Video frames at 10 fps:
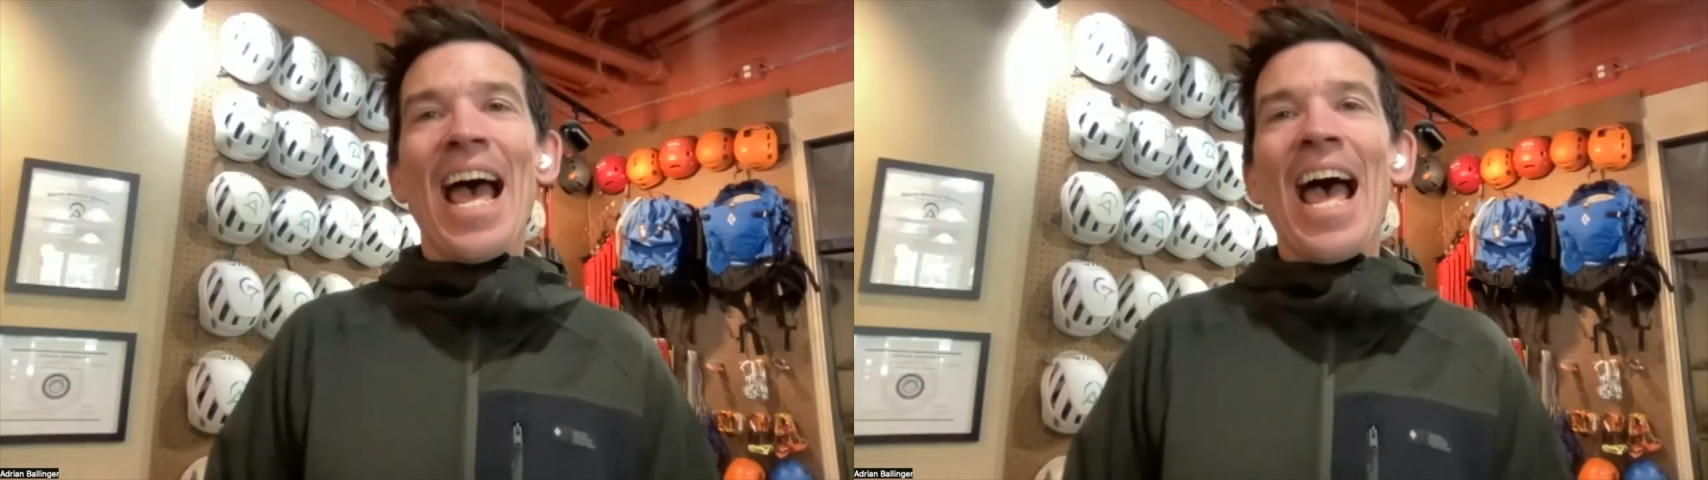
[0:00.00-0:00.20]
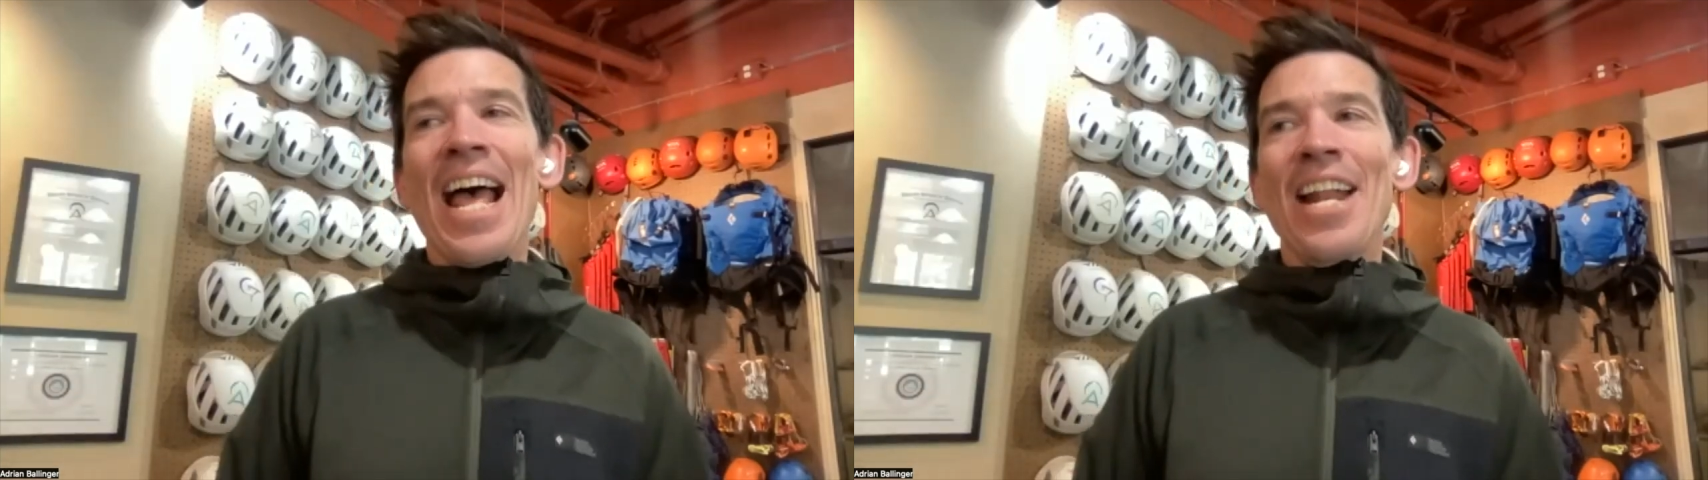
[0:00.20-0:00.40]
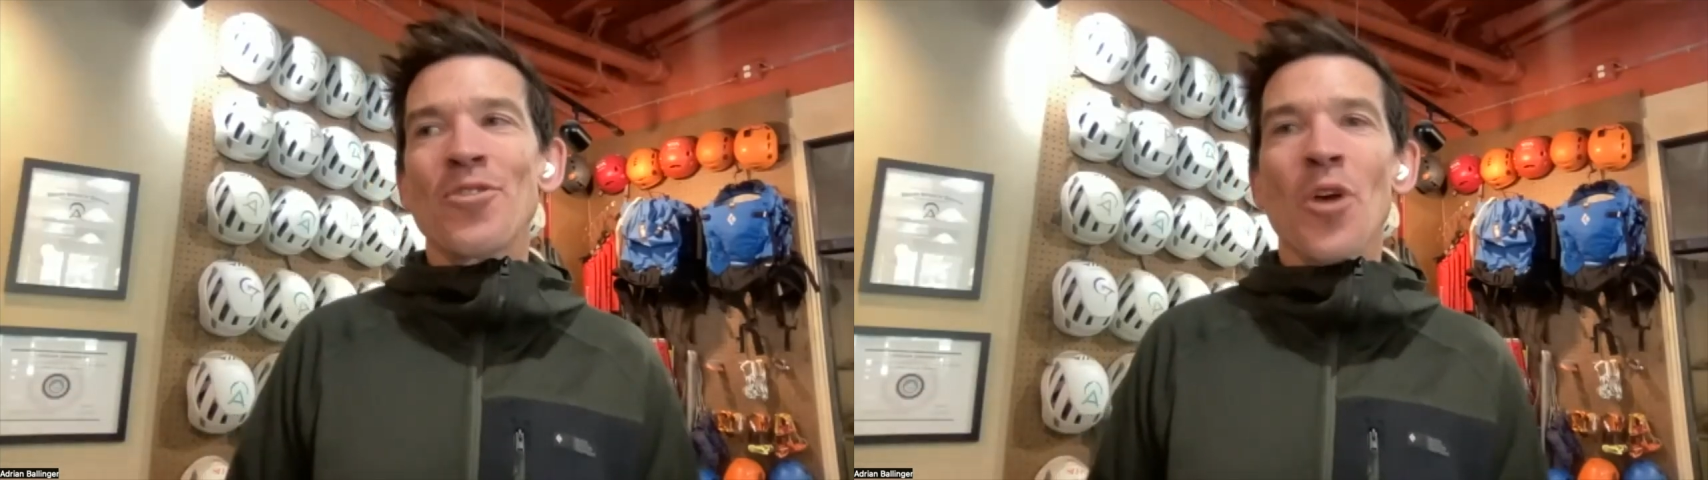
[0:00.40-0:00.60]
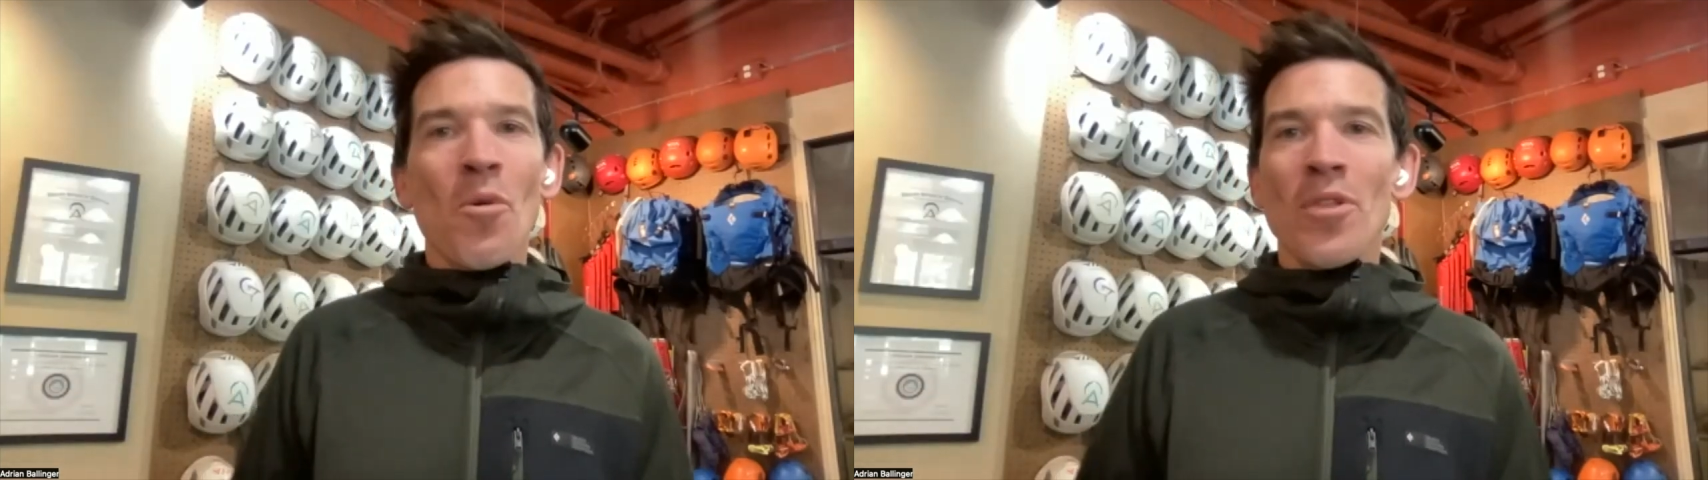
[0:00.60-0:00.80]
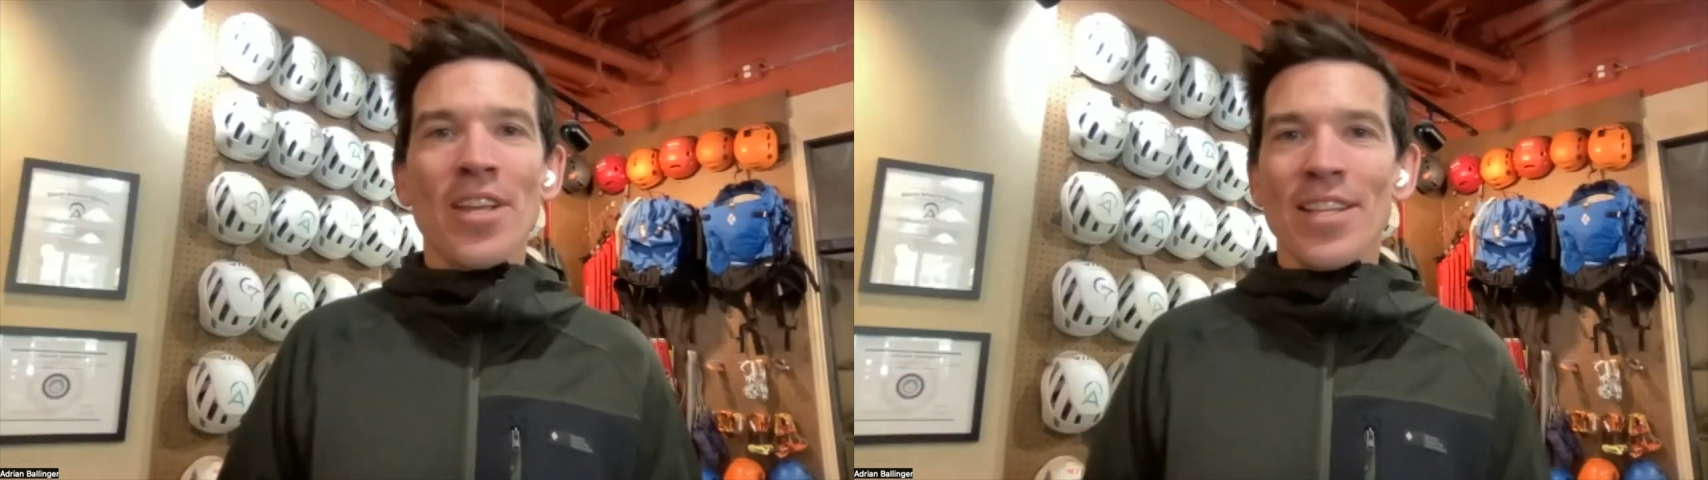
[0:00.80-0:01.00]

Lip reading: And so